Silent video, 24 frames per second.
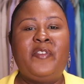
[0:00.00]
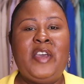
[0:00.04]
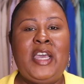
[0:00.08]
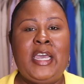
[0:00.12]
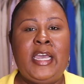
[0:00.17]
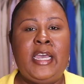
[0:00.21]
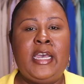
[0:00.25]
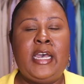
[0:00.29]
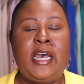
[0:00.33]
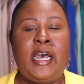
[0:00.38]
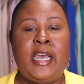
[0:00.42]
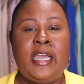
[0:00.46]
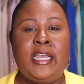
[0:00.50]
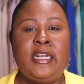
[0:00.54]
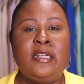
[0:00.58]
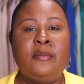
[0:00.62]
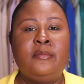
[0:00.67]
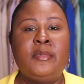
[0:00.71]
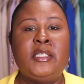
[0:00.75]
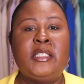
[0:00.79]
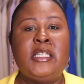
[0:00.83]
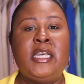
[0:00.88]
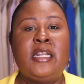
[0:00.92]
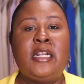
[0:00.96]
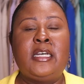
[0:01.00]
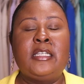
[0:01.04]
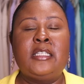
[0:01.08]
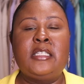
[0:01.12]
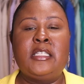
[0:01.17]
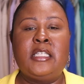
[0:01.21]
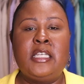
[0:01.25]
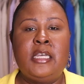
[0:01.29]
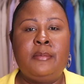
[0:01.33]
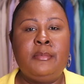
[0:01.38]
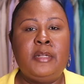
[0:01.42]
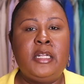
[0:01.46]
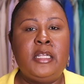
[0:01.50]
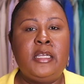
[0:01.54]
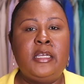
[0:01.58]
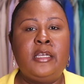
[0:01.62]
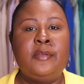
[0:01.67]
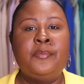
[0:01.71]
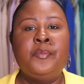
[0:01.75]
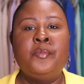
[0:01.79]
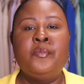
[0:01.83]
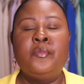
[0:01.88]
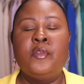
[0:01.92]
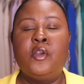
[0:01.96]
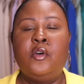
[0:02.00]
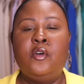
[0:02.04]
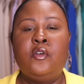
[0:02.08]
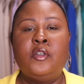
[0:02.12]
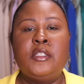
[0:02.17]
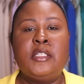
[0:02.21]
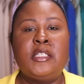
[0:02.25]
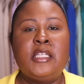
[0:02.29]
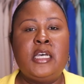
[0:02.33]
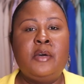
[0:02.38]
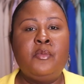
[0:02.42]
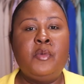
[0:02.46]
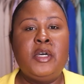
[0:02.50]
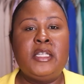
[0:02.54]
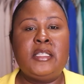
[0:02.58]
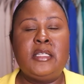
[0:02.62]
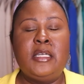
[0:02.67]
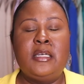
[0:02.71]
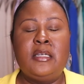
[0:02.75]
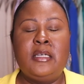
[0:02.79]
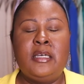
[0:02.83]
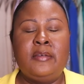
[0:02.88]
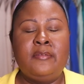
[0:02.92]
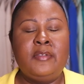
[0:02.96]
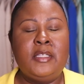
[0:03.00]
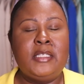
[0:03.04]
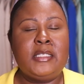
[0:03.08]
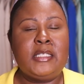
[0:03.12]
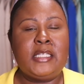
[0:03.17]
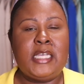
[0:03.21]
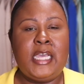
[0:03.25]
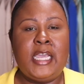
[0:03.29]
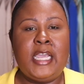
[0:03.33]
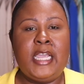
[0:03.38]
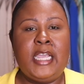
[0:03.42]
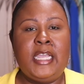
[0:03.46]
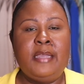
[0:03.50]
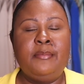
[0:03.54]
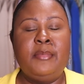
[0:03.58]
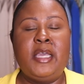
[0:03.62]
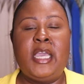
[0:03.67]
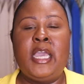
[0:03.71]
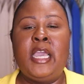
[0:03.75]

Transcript: find items that are similar or somewhat of the same,